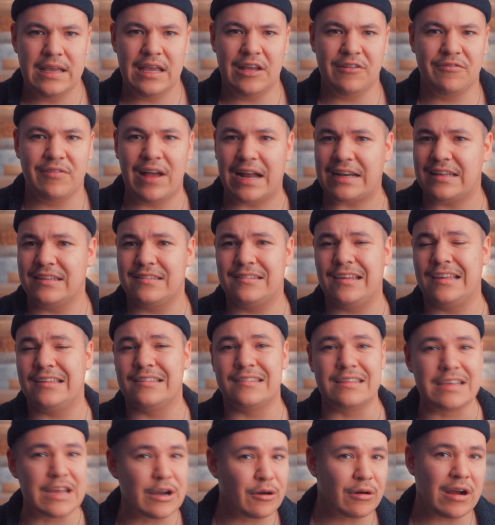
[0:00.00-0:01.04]
In fact, it
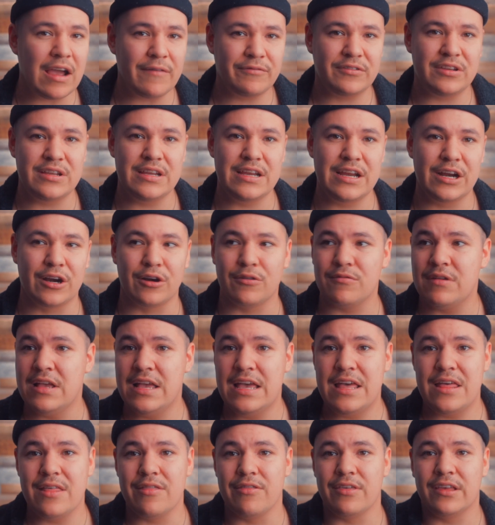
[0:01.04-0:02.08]
says year after year,
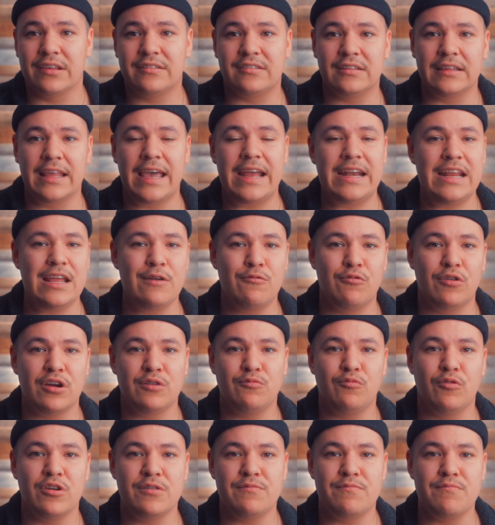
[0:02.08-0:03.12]
this lady
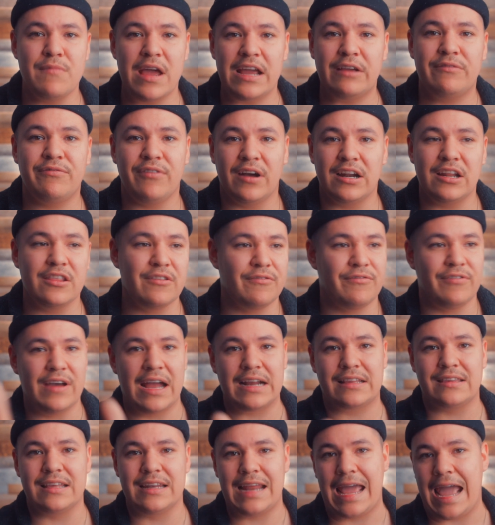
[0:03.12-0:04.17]
would make fun of the
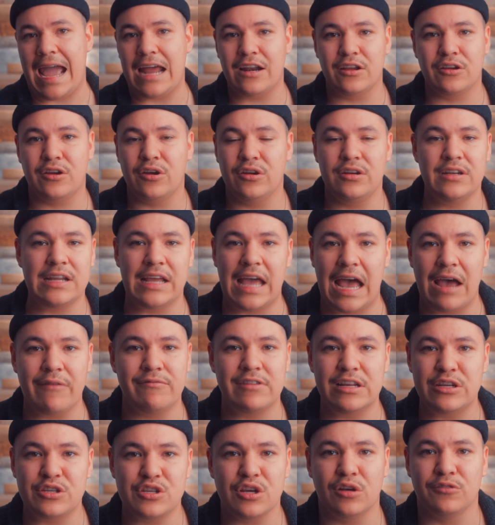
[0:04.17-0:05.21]
fact that Hannah couldn't have
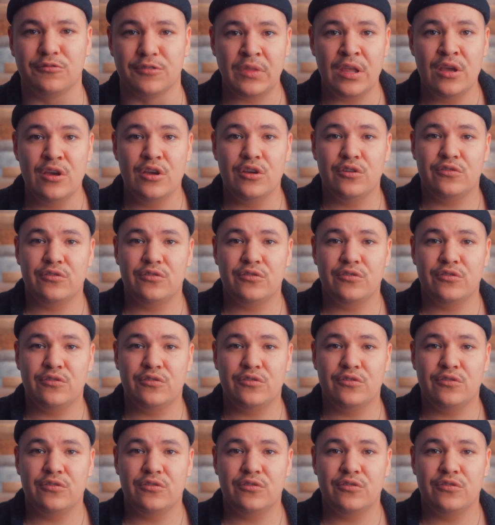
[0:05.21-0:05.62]
any children.